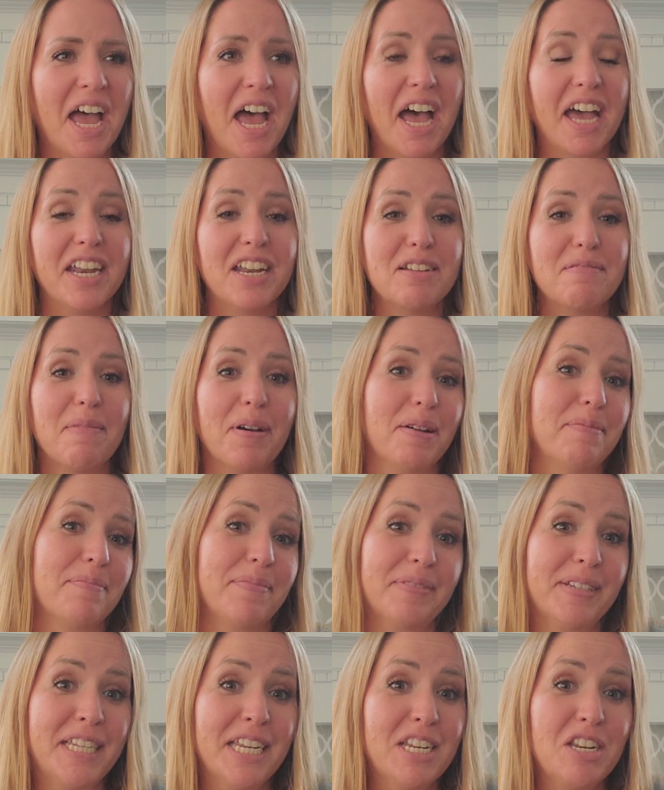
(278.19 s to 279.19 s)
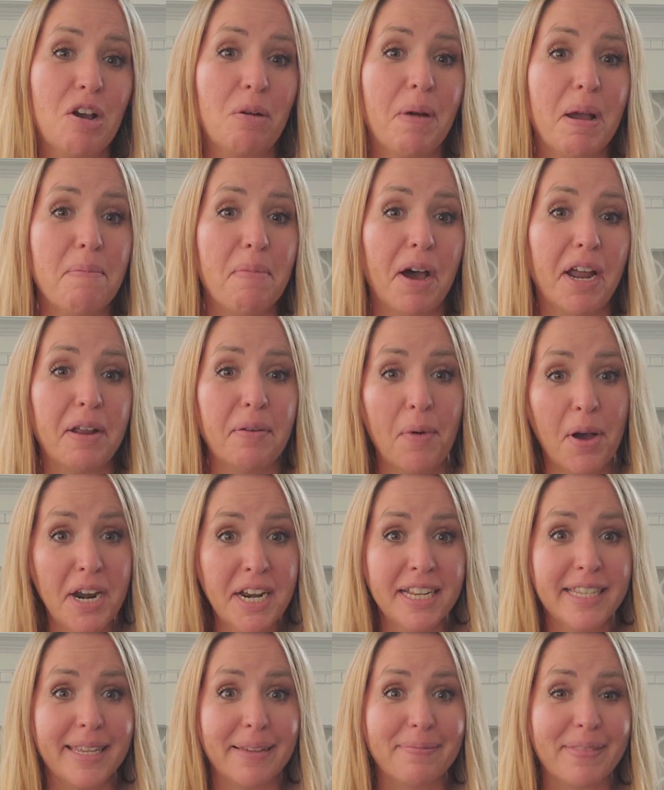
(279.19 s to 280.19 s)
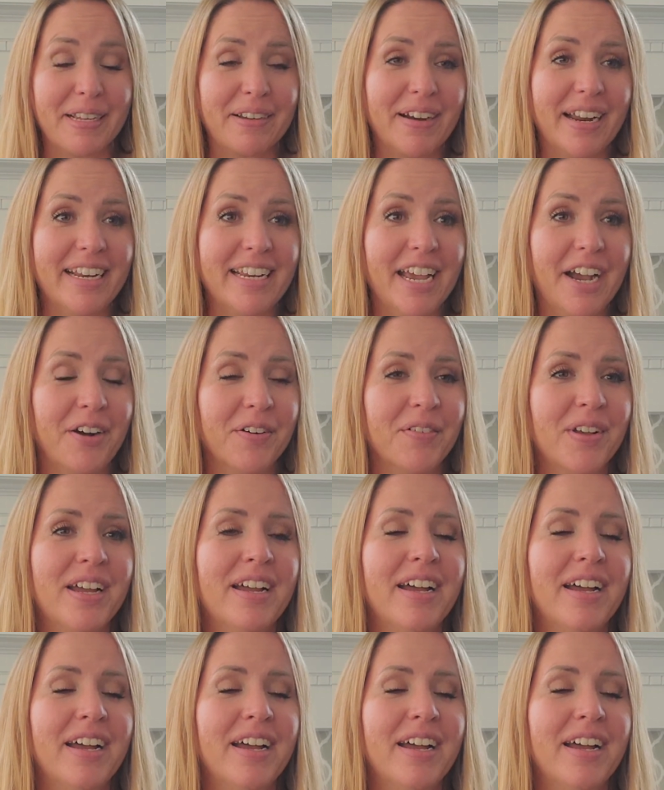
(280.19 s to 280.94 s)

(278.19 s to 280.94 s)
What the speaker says: I didn't know my body wanted something right now.